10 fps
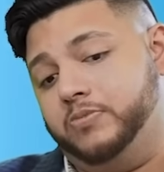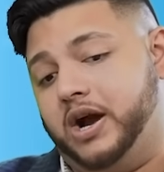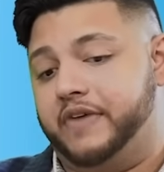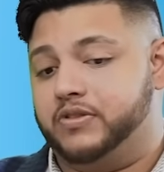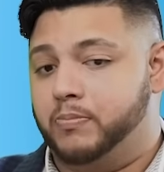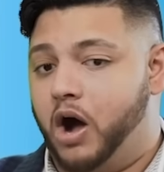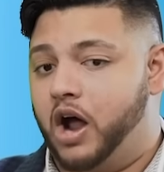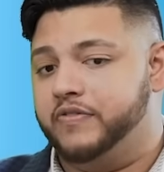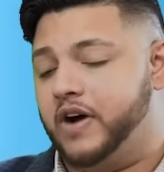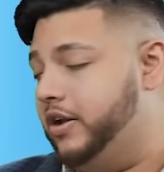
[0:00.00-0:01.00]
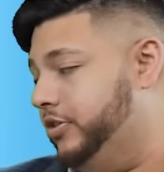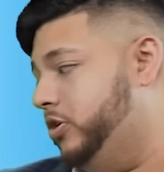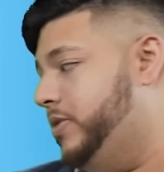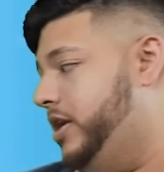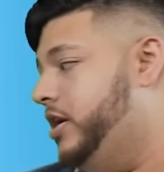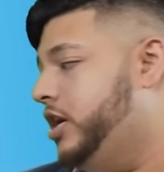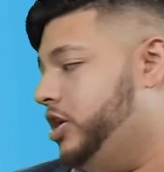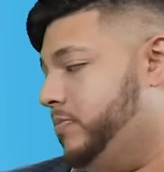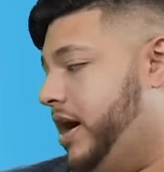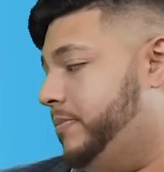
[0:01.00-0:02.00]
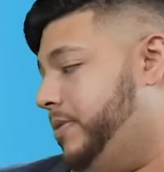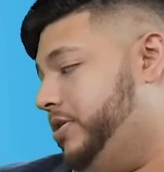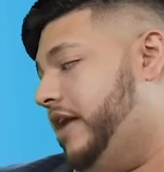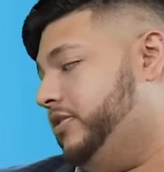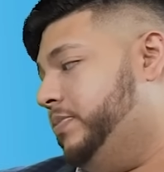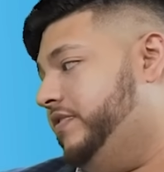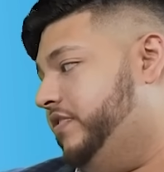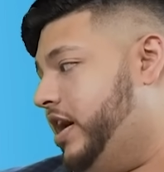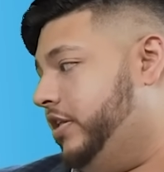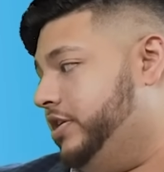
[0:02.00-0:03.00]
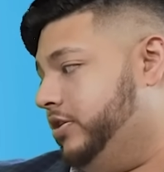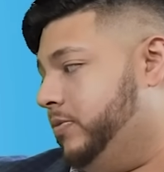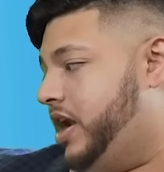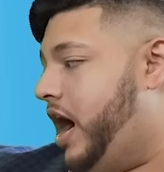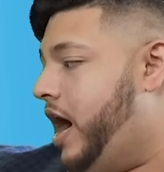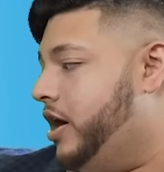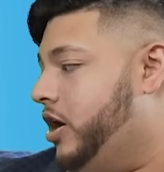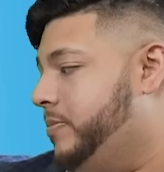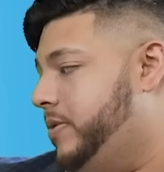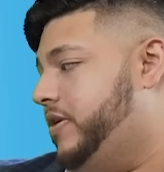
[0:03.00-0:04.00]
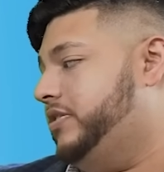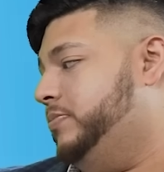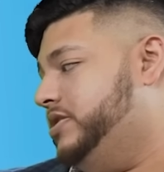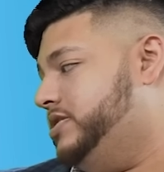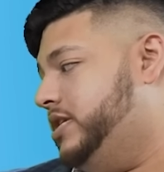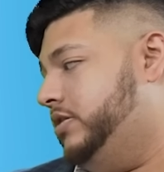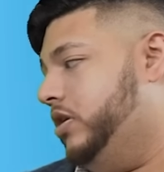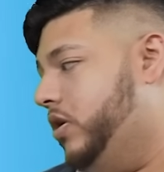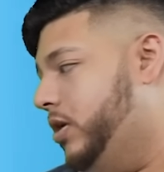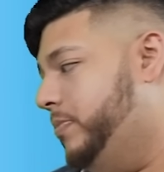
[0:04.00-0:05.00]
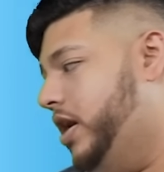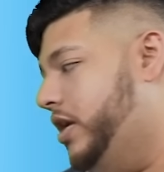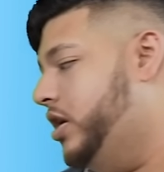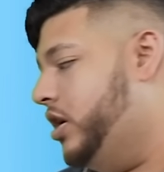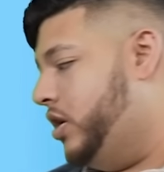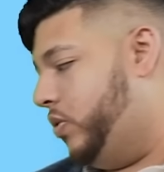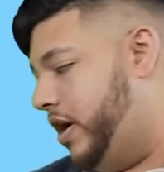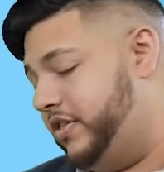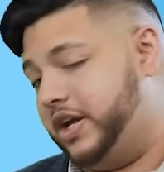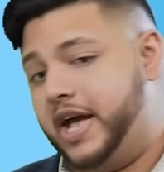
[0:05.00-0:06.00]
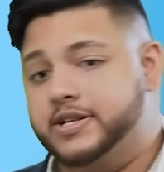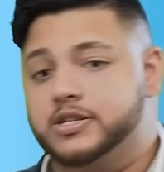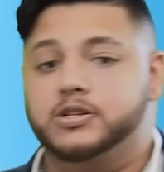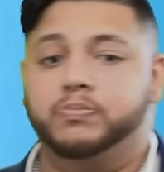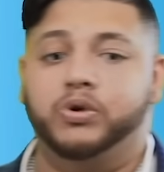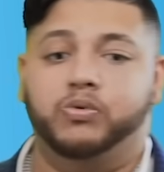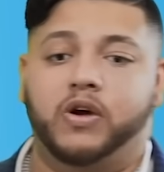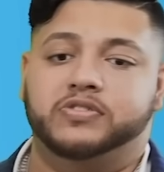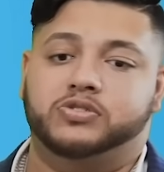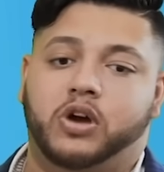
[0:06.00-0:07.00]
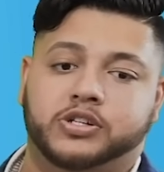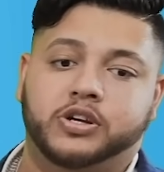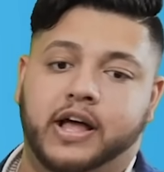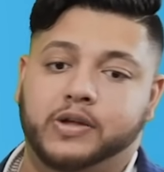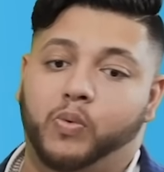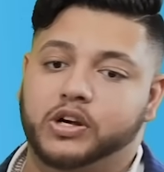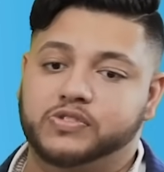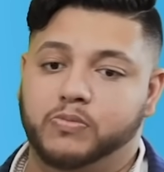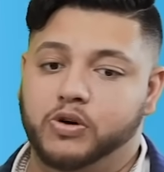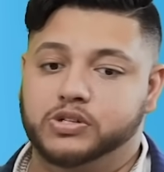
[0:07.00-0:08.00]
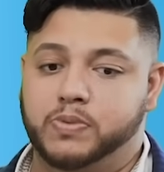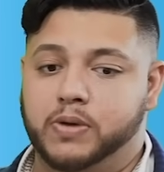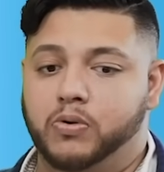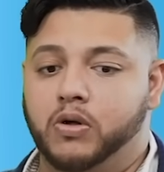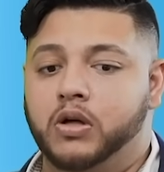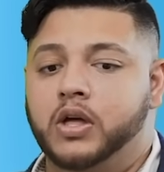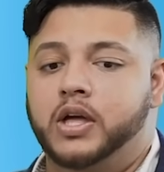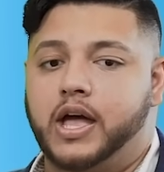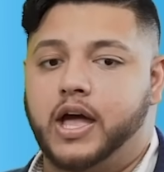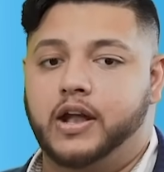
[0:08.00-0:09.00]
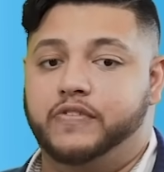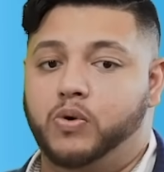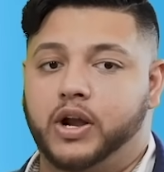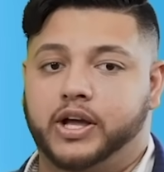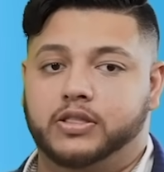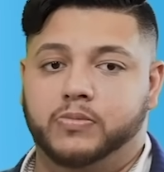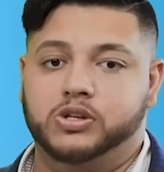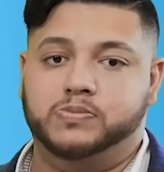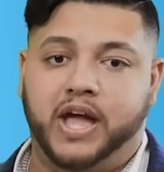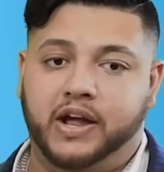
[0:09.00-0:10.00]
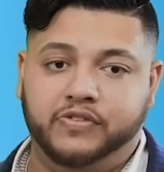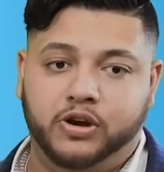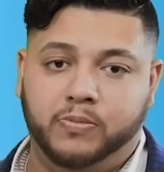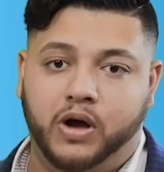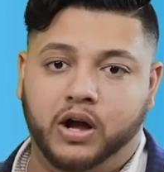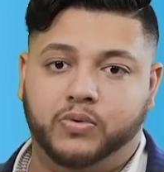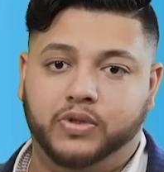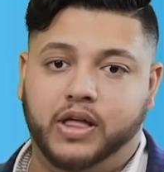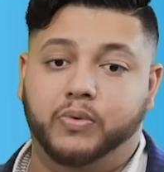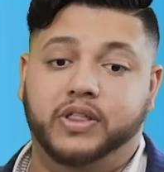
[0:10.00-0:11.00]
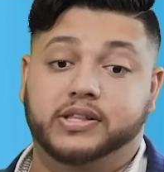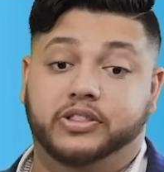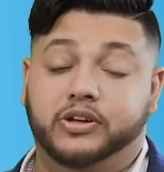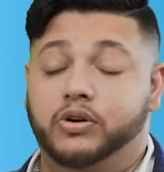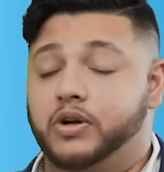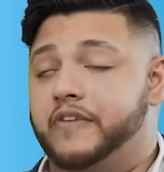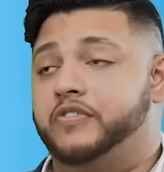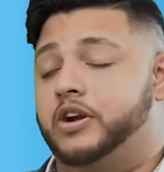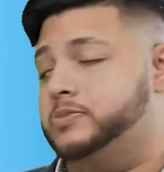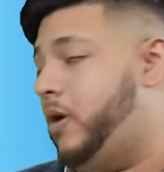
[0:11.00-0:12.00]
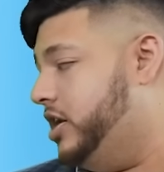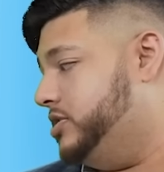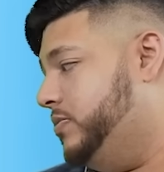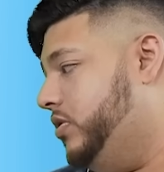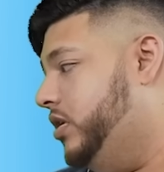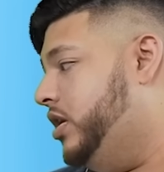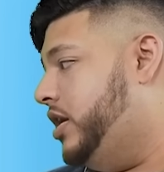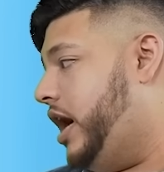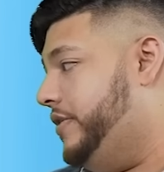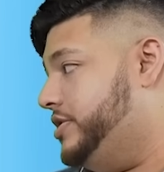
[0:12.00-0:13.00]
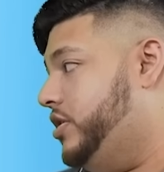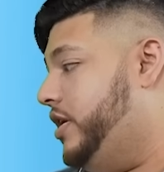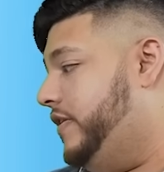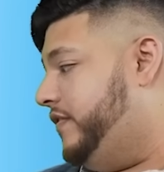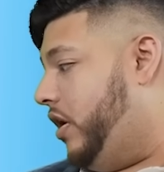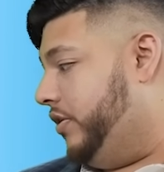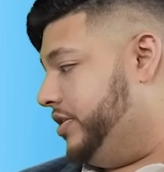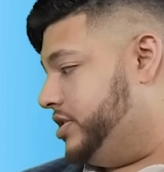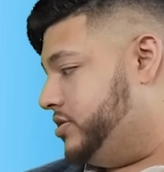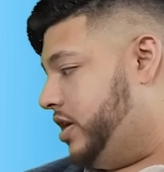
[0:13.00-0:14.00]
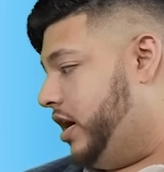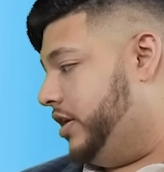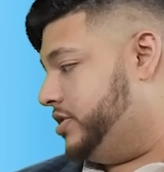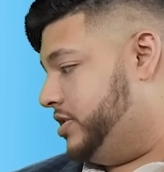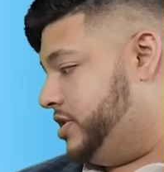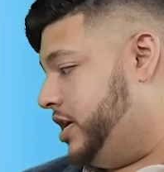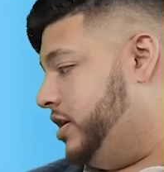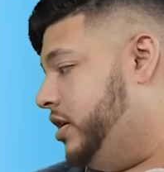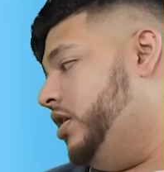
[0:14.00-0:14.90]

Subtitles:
You might have to modify it a little bit. Maybe you have to put Fidelity a little bit higher. Maybe you have to put Citi lower. But whatever the case, this is a pretty rough structure that works for most people. And if you want to get the most bang for your buck with as little effort as possible, I would just go ahead and follow this to the T.